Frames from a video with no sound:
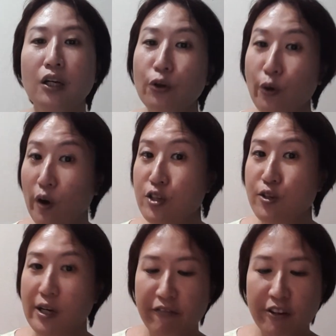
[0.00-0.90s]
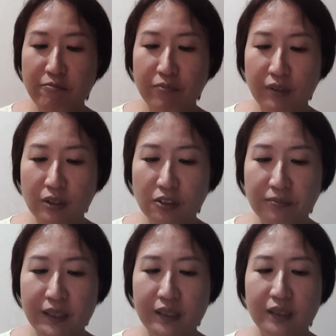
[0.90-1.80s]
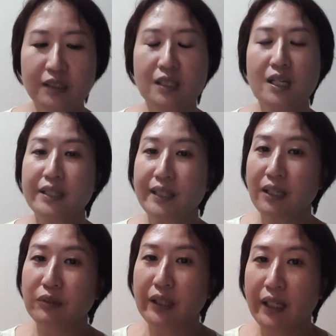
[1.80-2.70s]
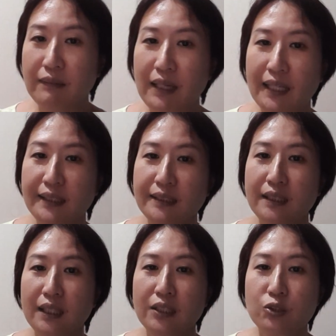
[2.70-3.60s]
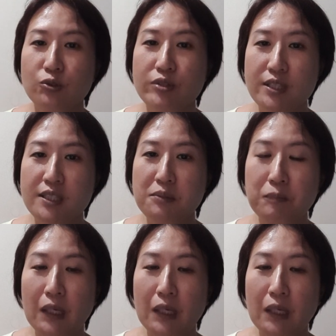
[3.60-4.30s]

cross-reference both, because that will help us to see